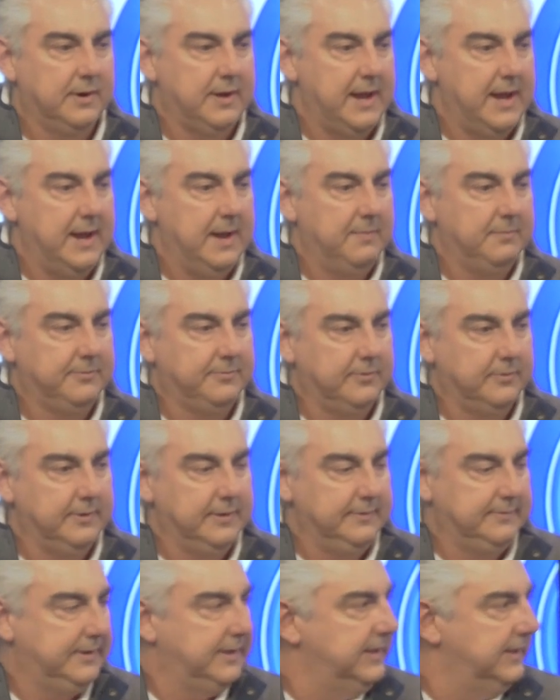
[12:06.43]
camps for
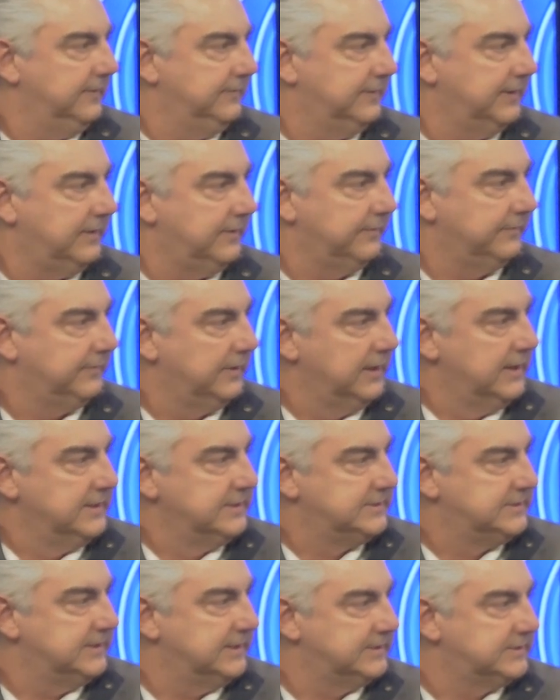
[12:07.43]
these kids that are
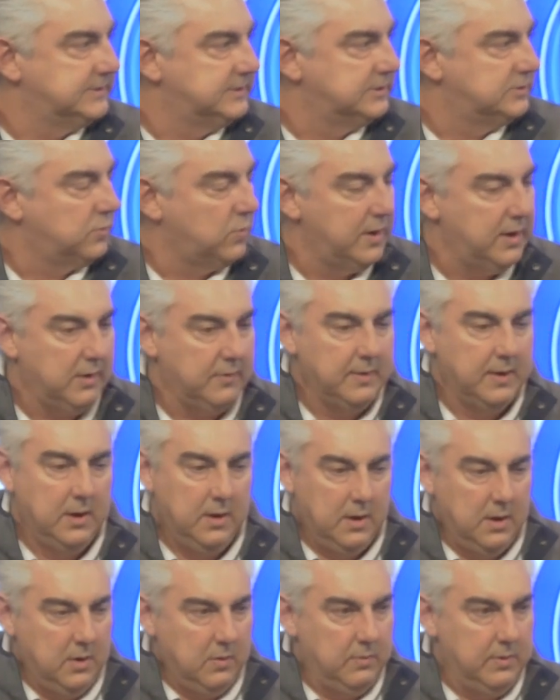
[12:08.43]
6 to 12
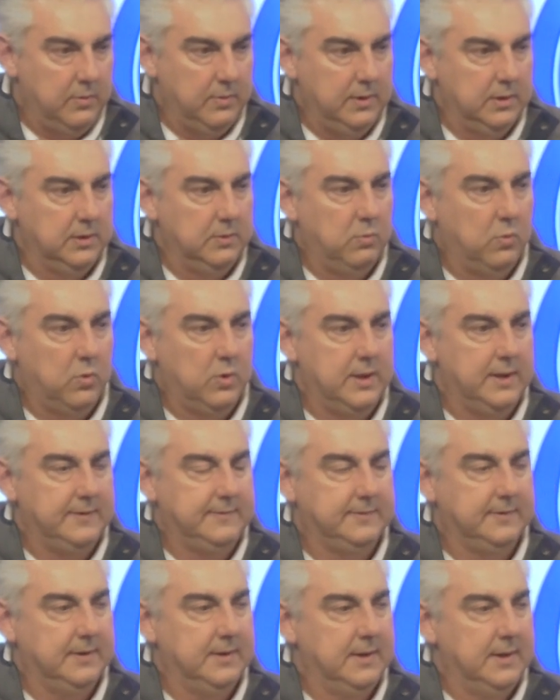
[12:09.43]
we really wanted
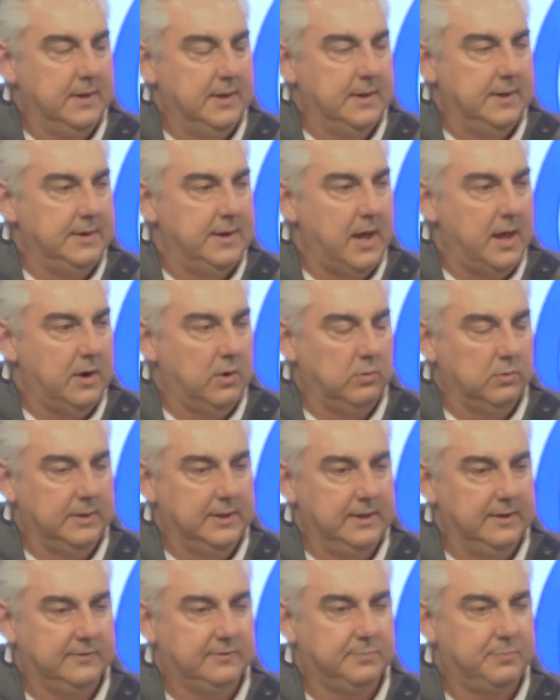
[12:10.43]
to not
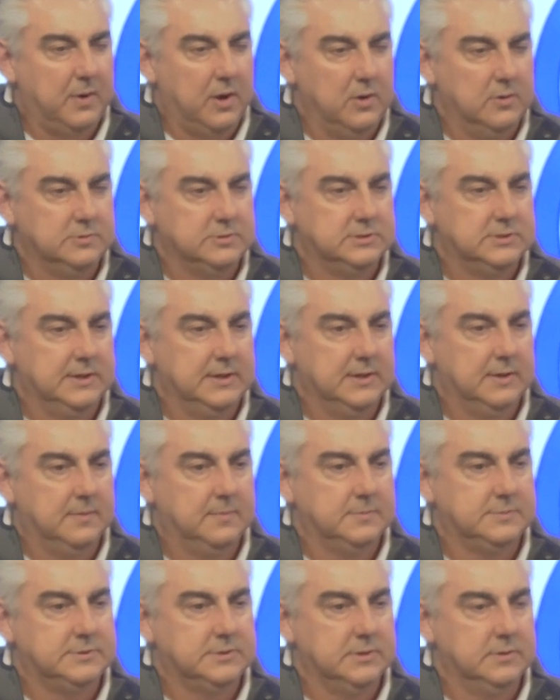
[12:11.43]
only expose
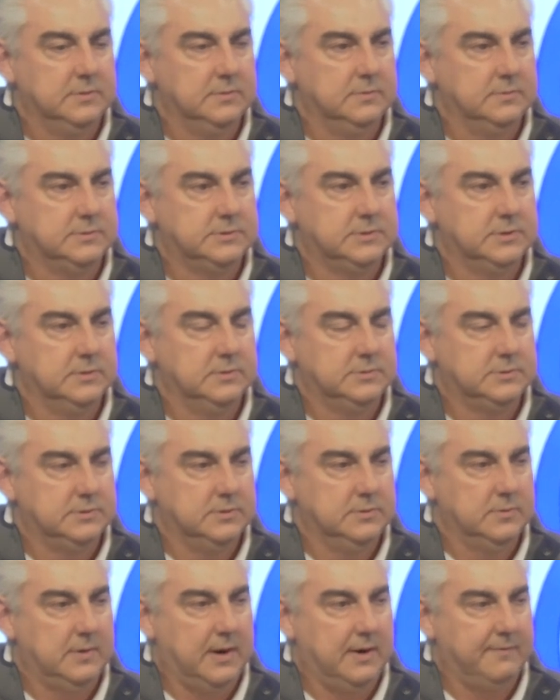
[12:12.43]
them to, to,
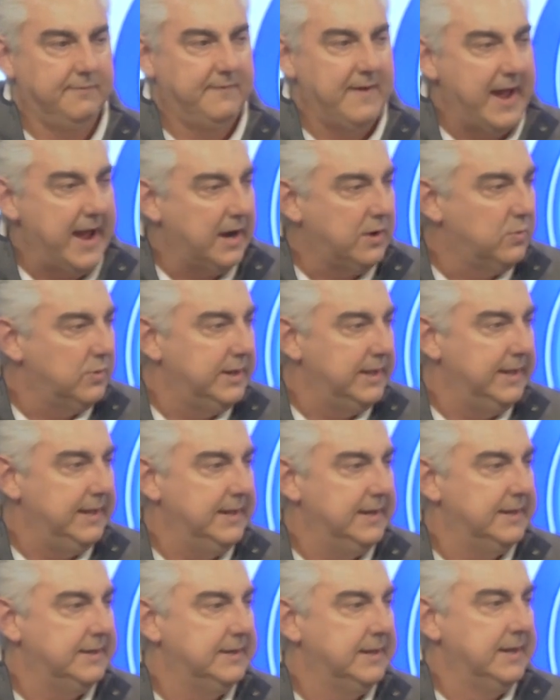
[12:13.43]
to our
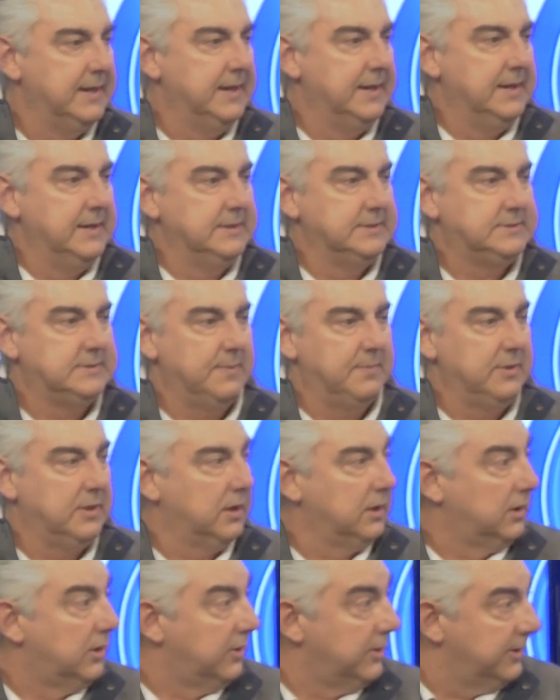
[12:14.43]
faculty and some of the
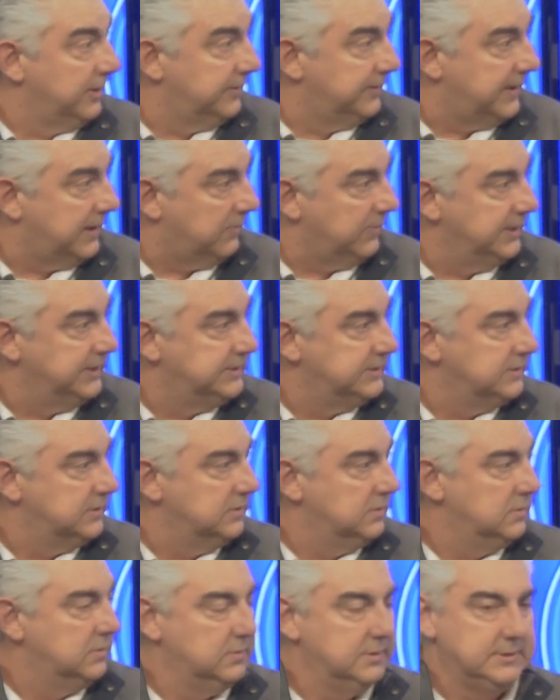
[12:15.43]
learning that we
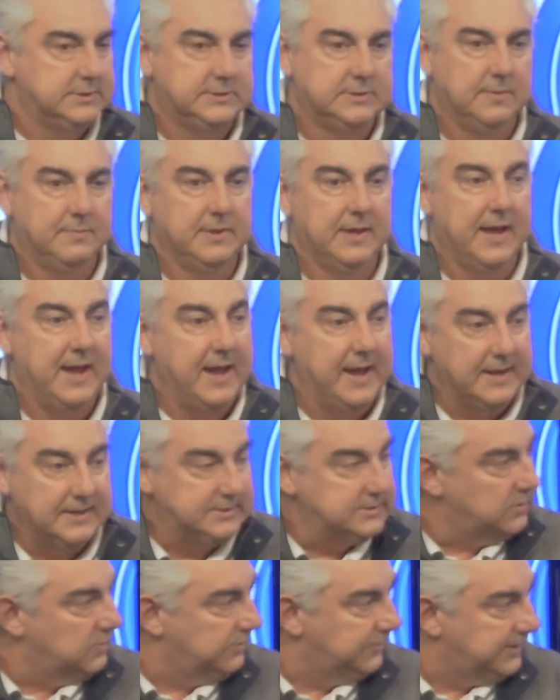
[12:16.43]
do and some of the
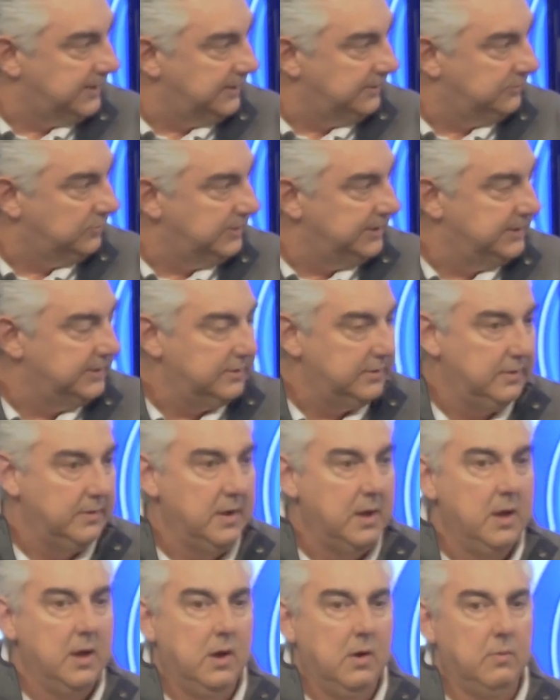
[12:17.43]
hands-on things we do
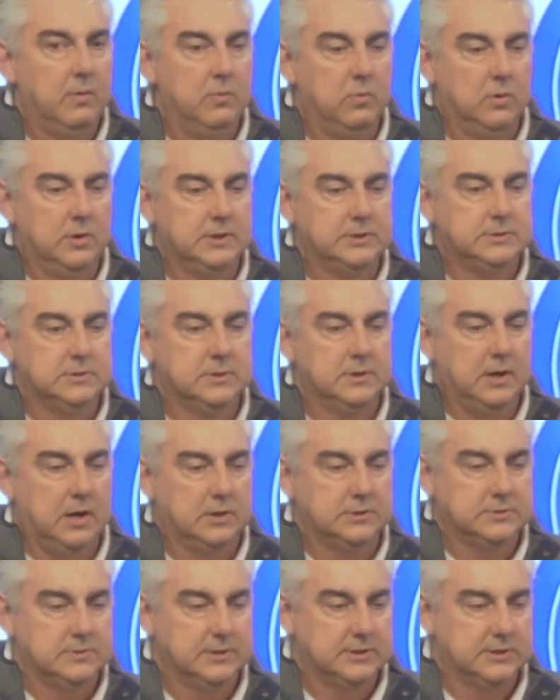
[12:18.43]
we wanted to also